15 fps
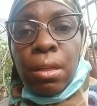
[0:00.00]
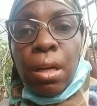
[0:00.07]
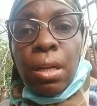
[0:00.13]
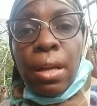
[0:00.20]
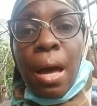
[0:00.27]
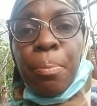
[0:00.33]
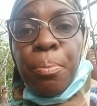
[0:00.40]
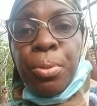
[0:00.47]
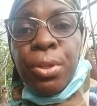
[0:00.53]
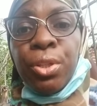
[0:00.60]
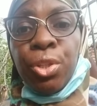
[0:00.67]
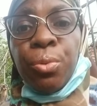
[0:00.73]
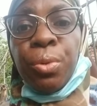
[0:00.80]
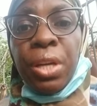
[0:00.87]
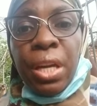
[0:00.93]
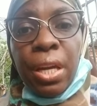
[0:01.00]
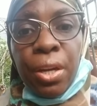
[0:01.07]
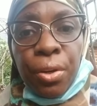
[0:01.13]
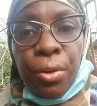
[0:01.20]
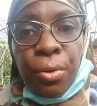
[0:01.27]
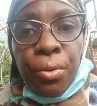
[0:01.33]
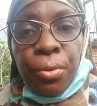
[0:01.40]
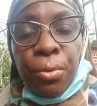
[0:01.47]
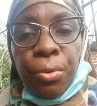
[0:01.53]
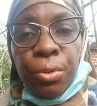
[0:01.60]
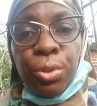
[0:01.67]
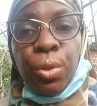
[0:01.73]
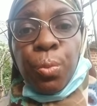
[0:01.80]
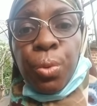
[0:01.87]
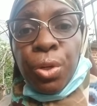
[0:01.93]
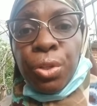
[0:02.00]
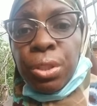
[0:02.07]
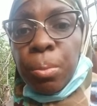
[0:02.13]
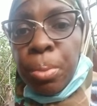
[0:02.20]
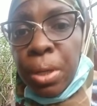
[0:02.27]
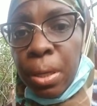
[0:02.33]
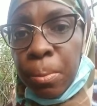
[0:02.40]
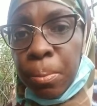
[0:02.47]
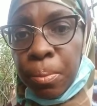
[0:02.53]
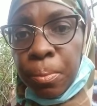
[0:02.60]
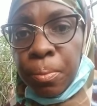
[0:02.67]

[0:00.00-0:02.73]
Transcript: Allah put you here to worship Him.